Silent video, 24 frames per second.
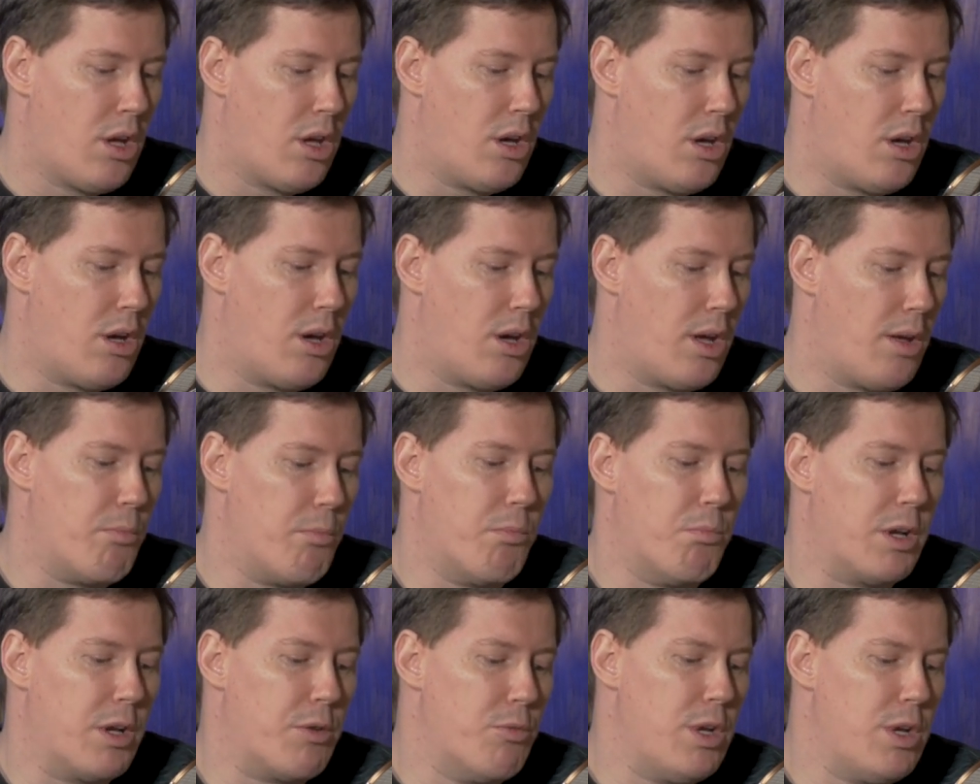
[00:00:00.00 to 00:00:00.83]

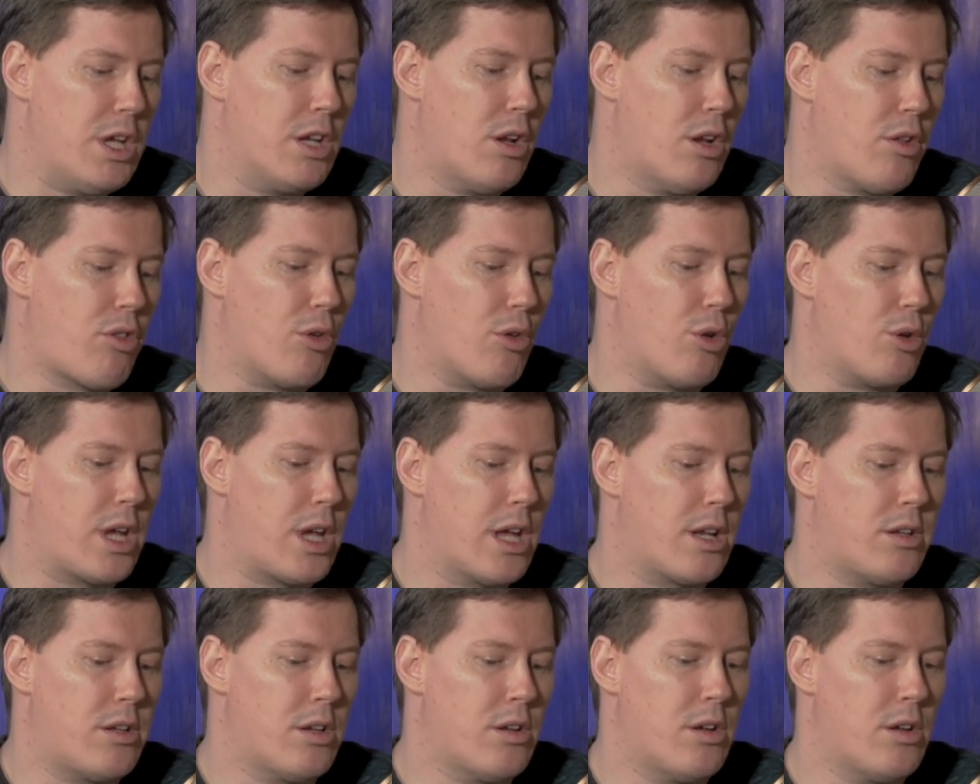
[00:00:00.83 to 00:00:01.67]
but we can also look
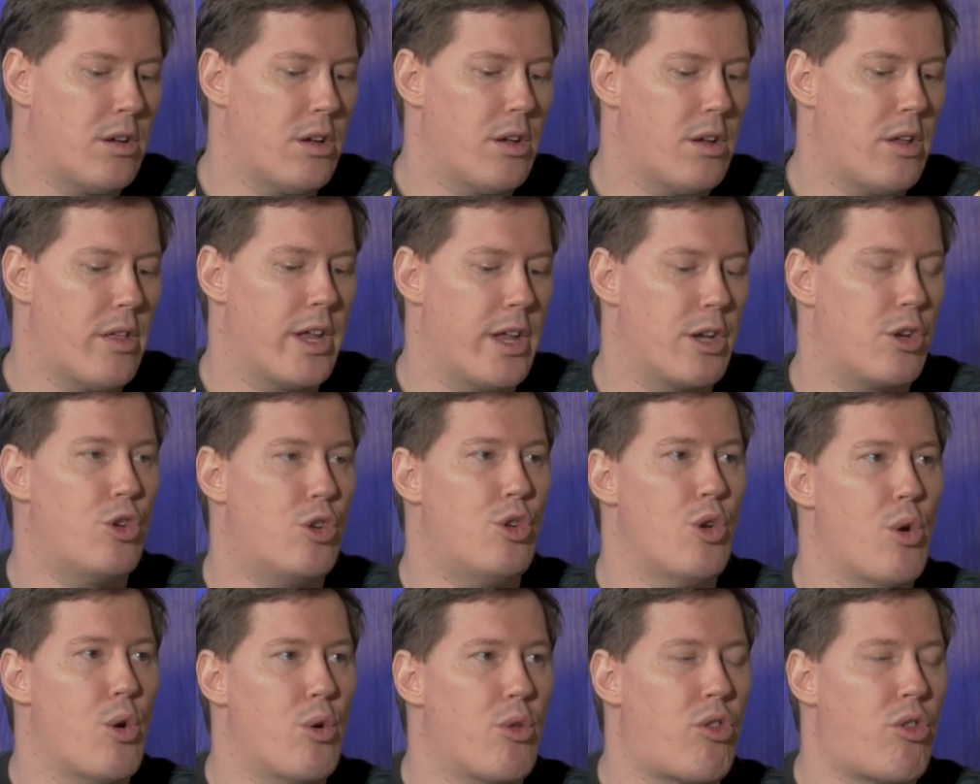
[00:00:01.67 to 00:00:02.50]
at at
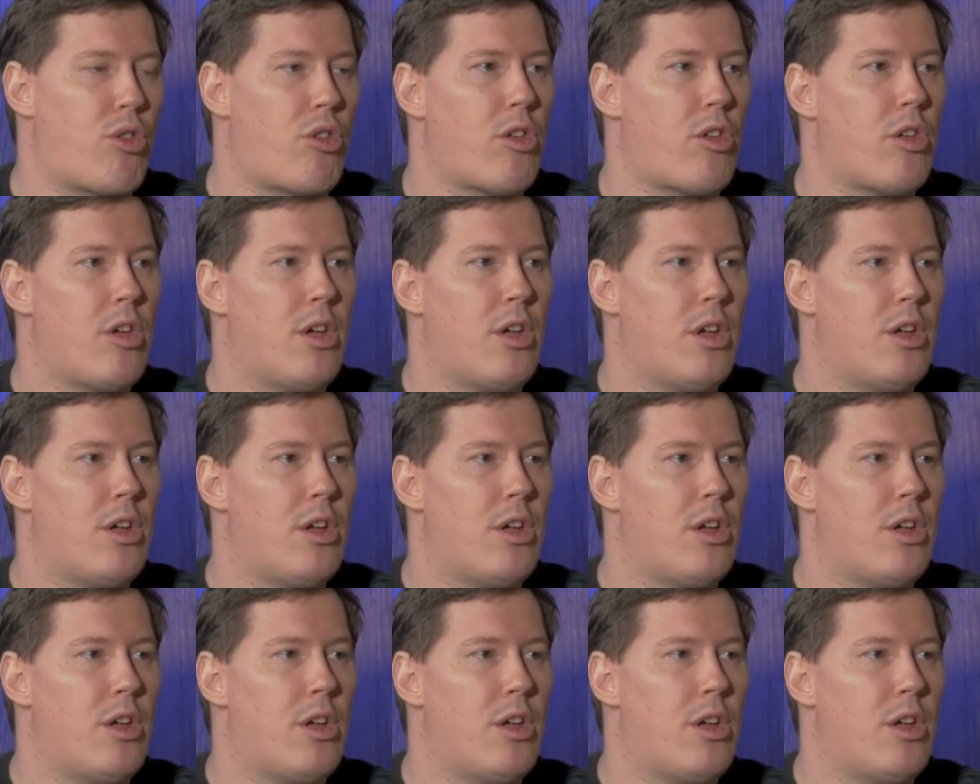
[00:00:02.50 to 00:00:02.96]
gross